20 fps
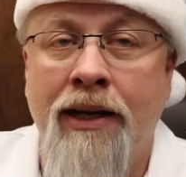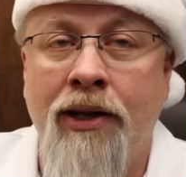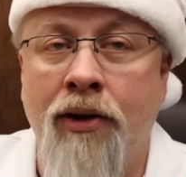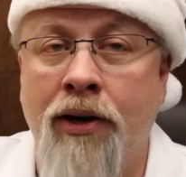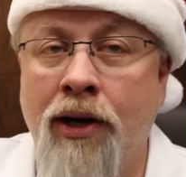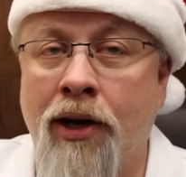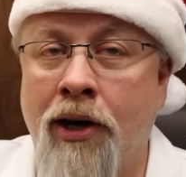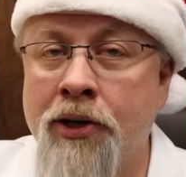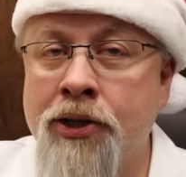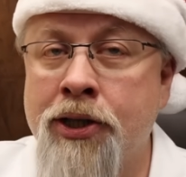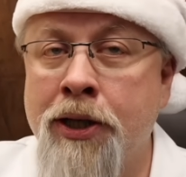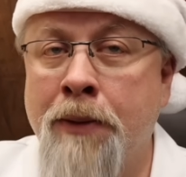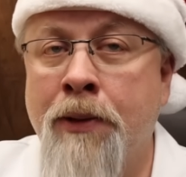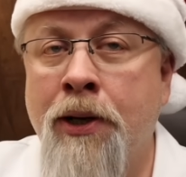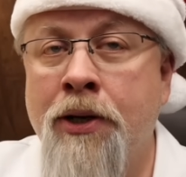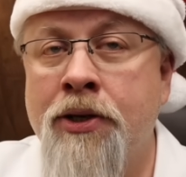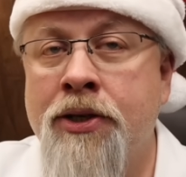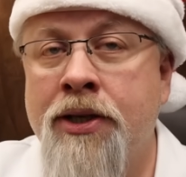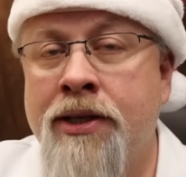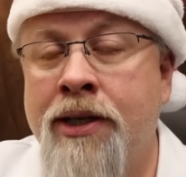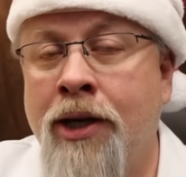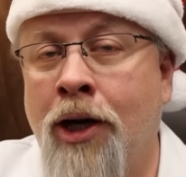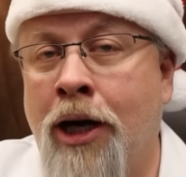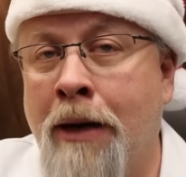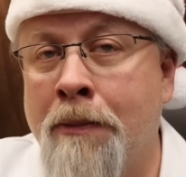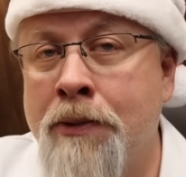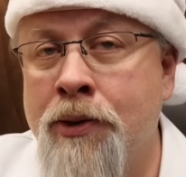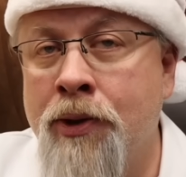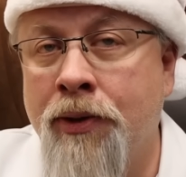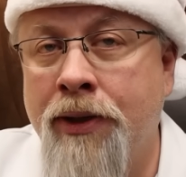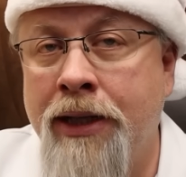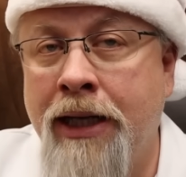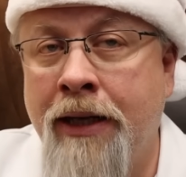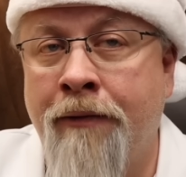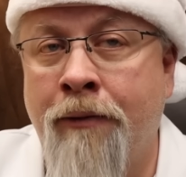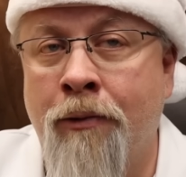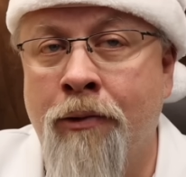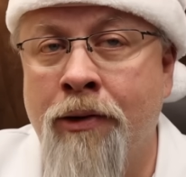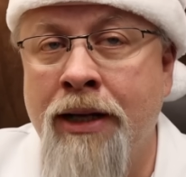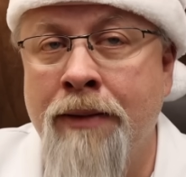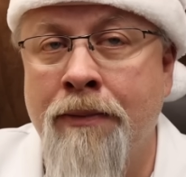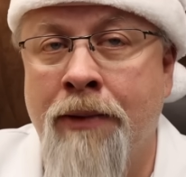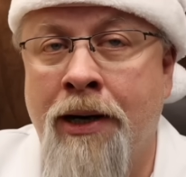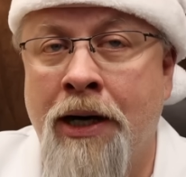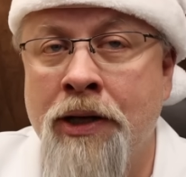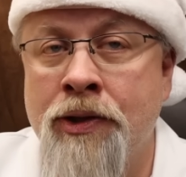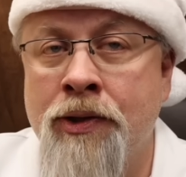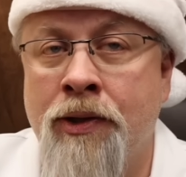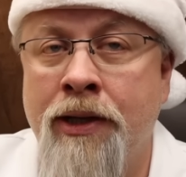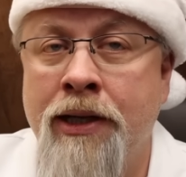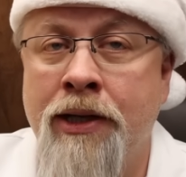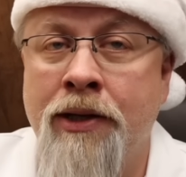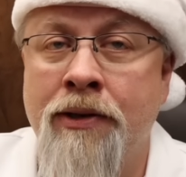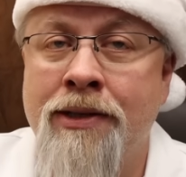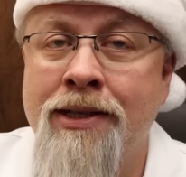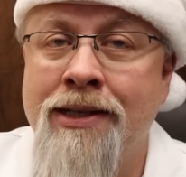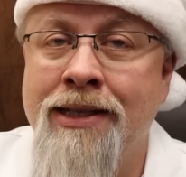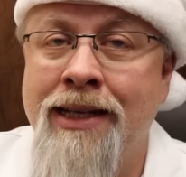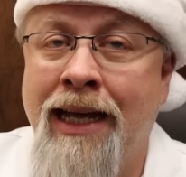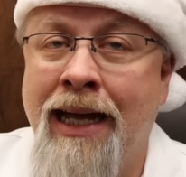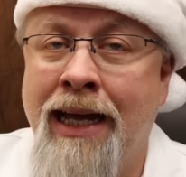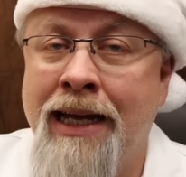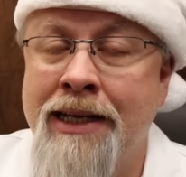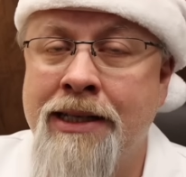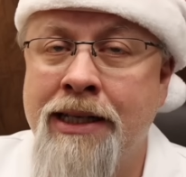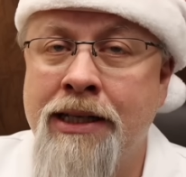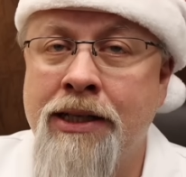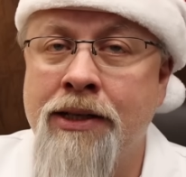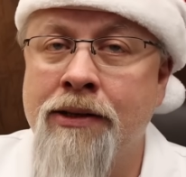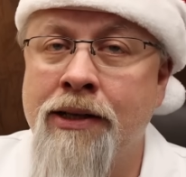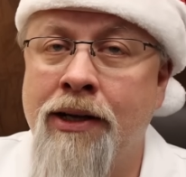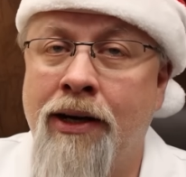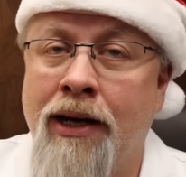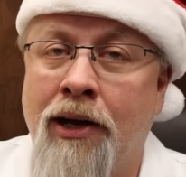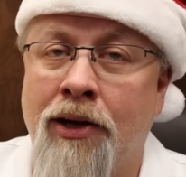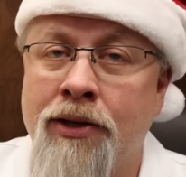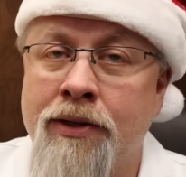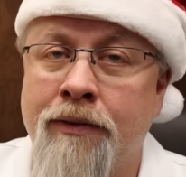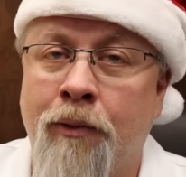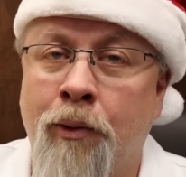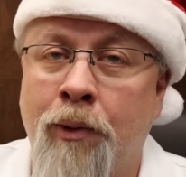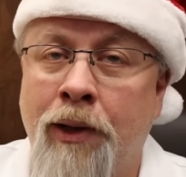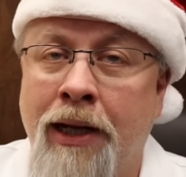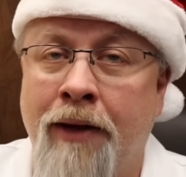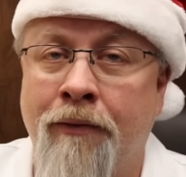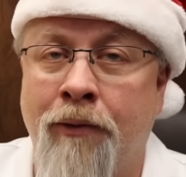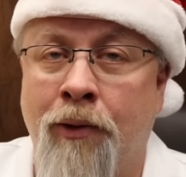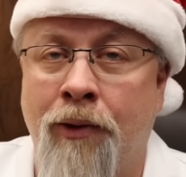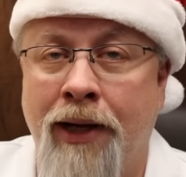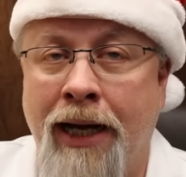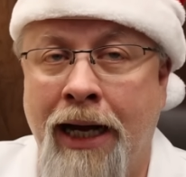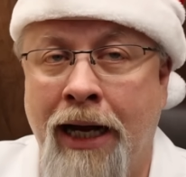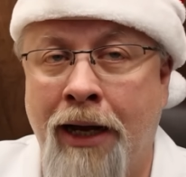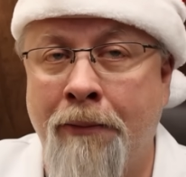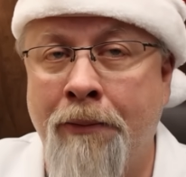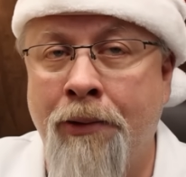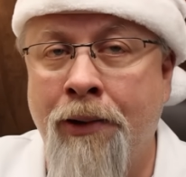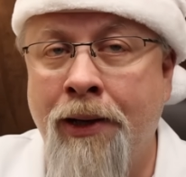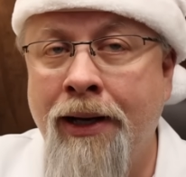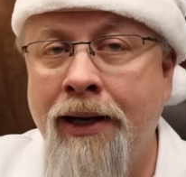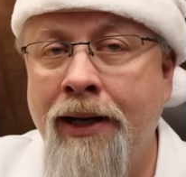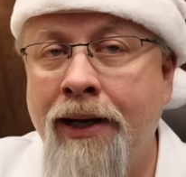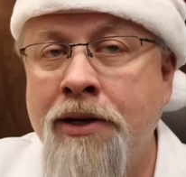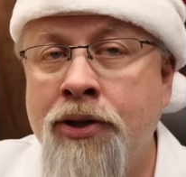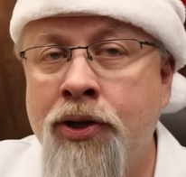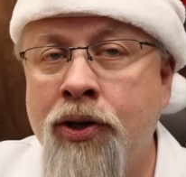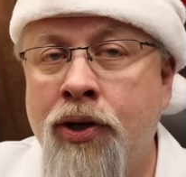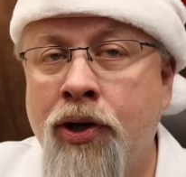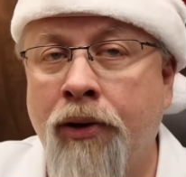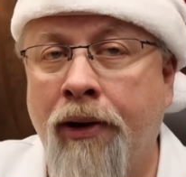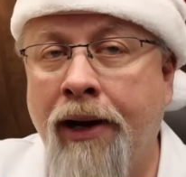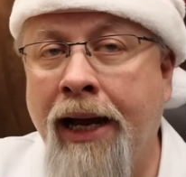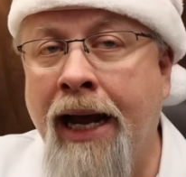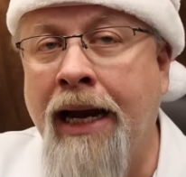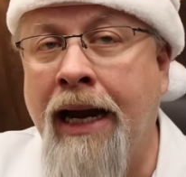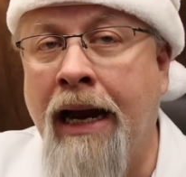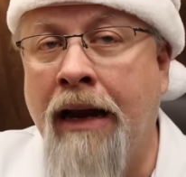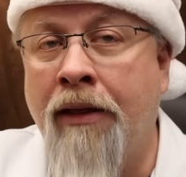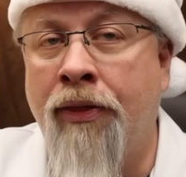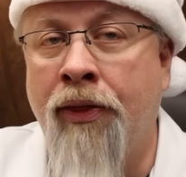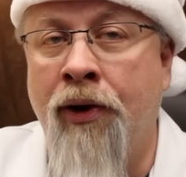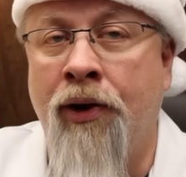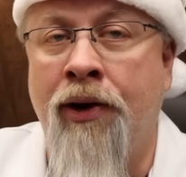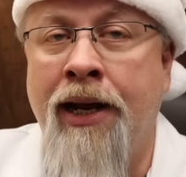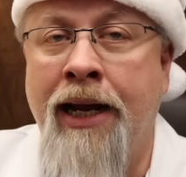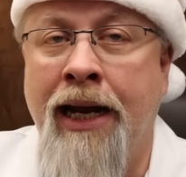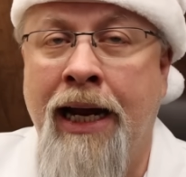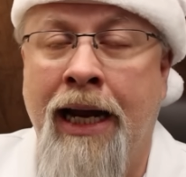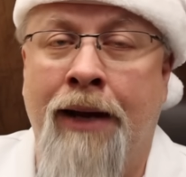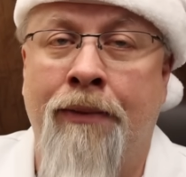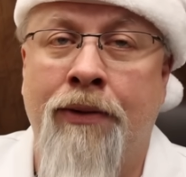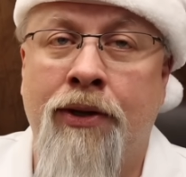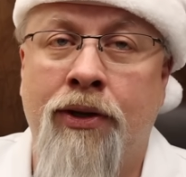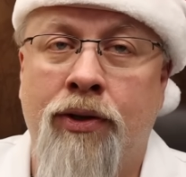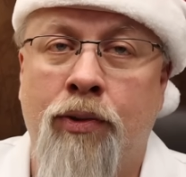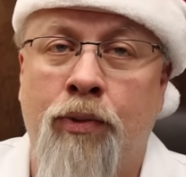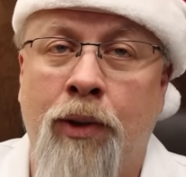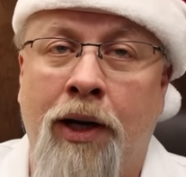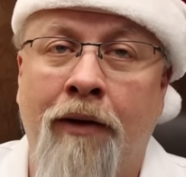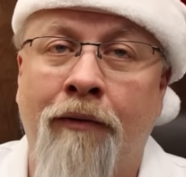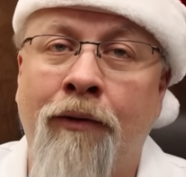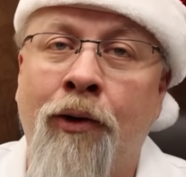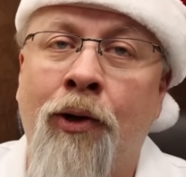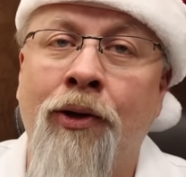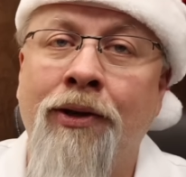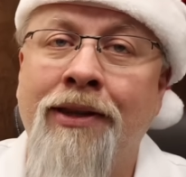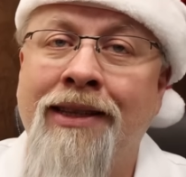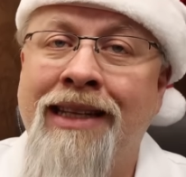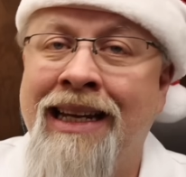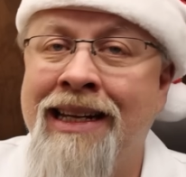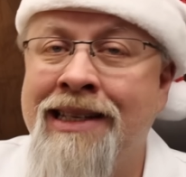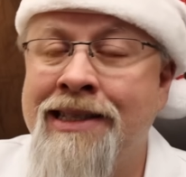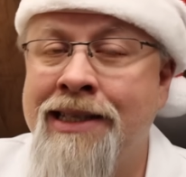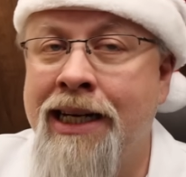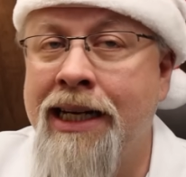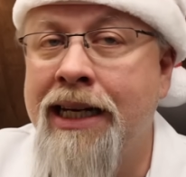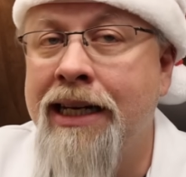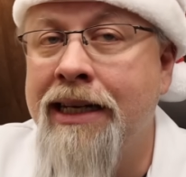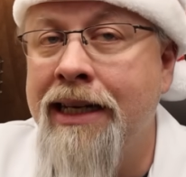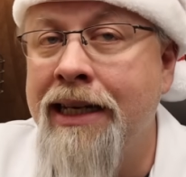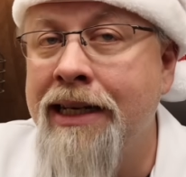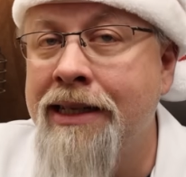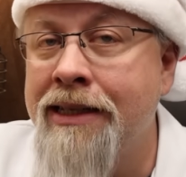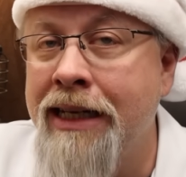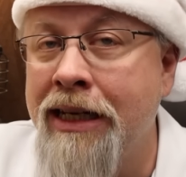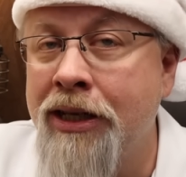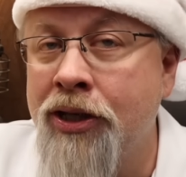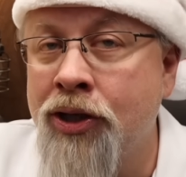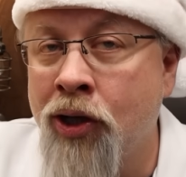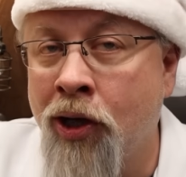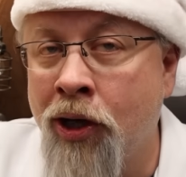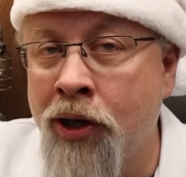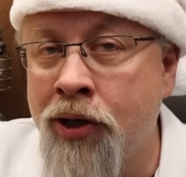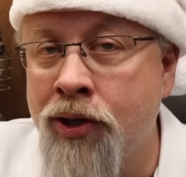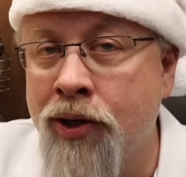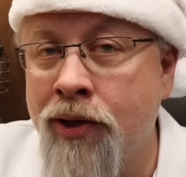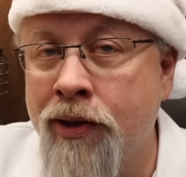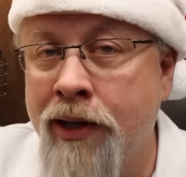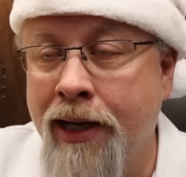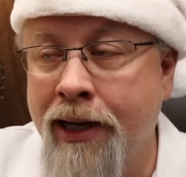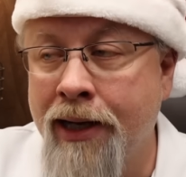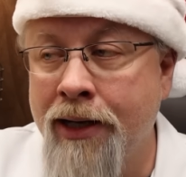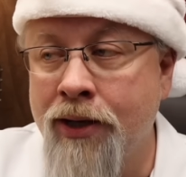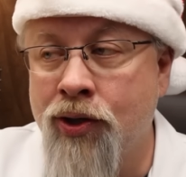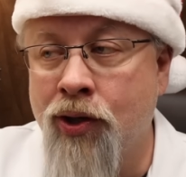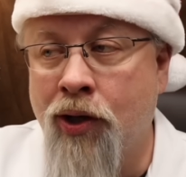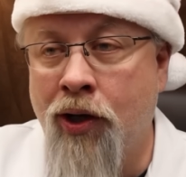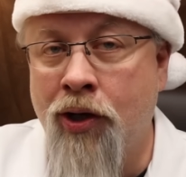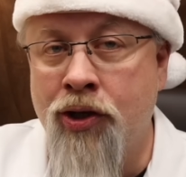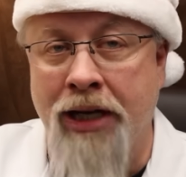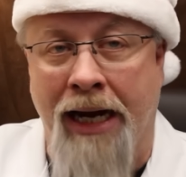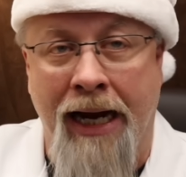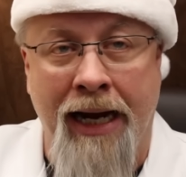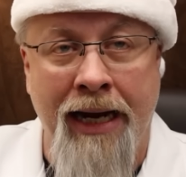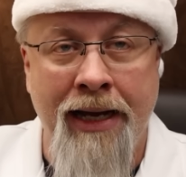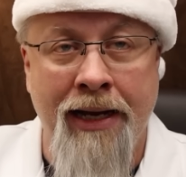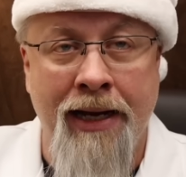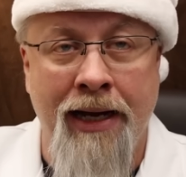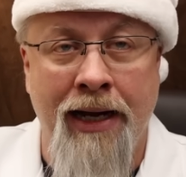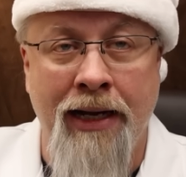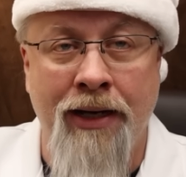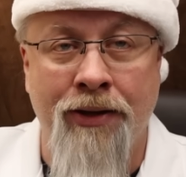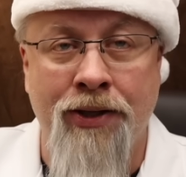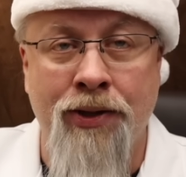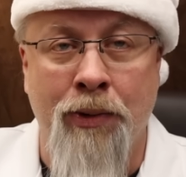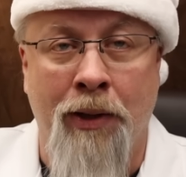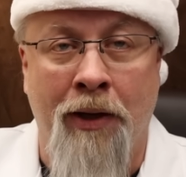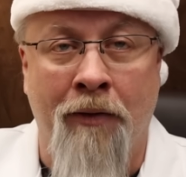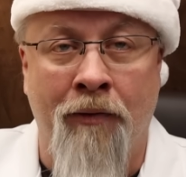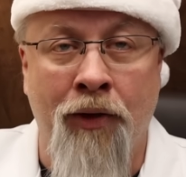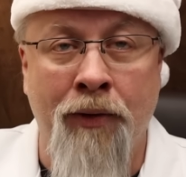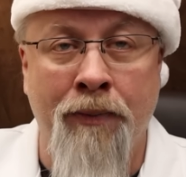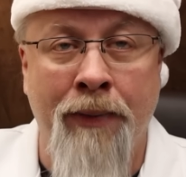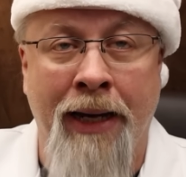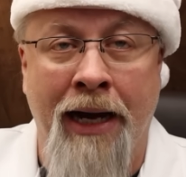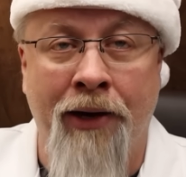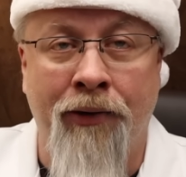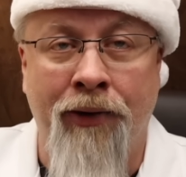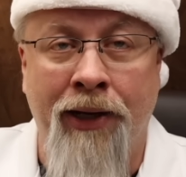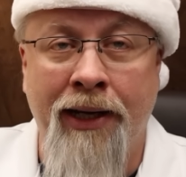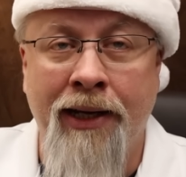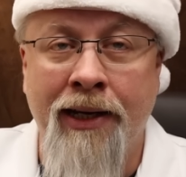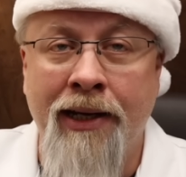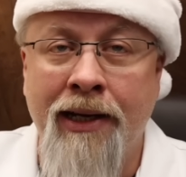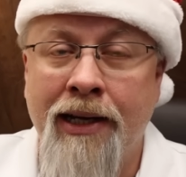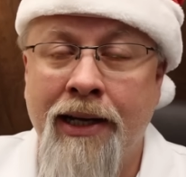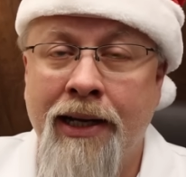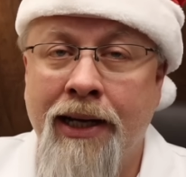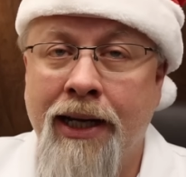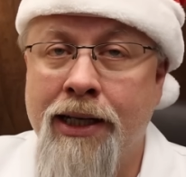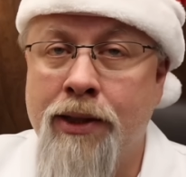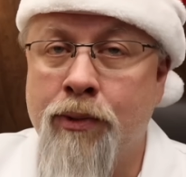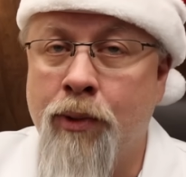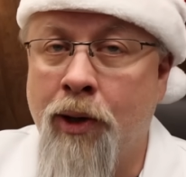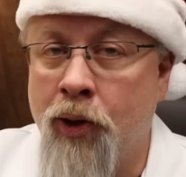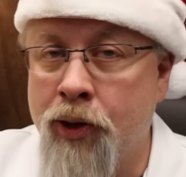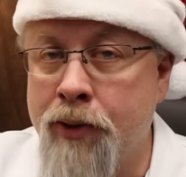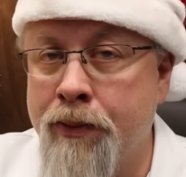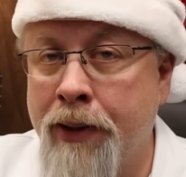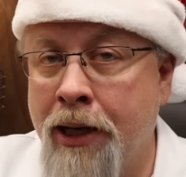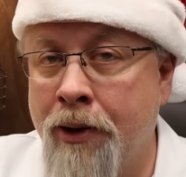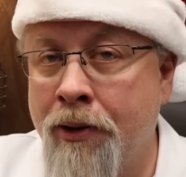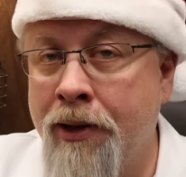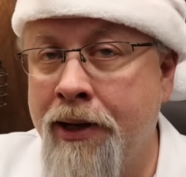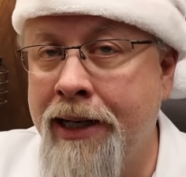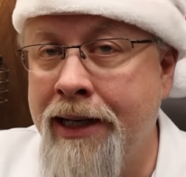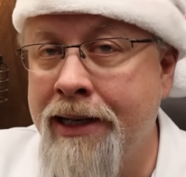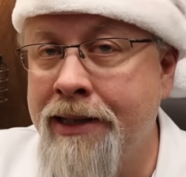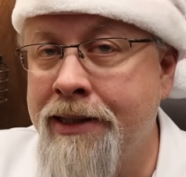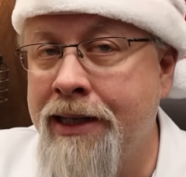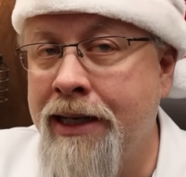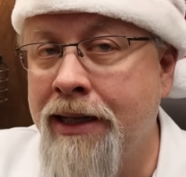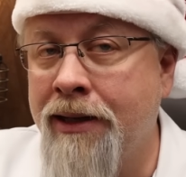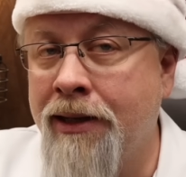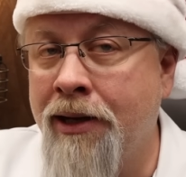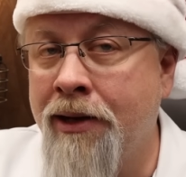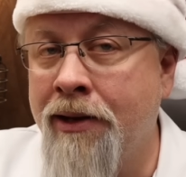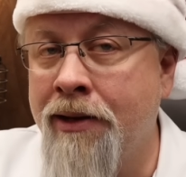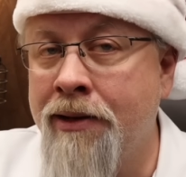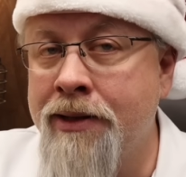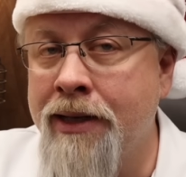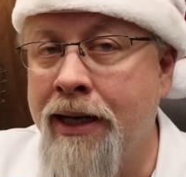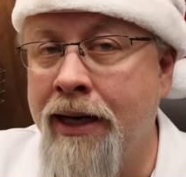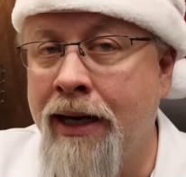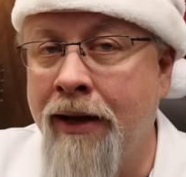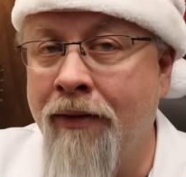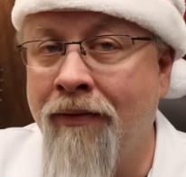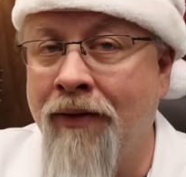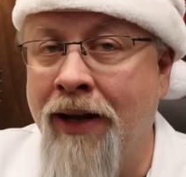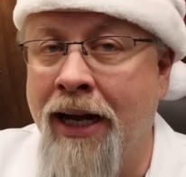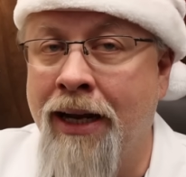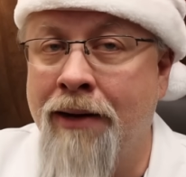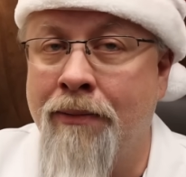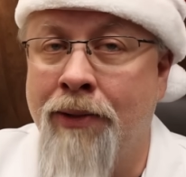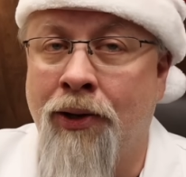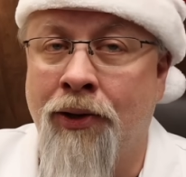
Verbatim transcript: You can also purchase the optional D40 module that uses the AC200L's 48 volt output to create a 30 amp 12 volt DC to DC charger that can charge any kind of 12 volt battery as well as power DC loads in a van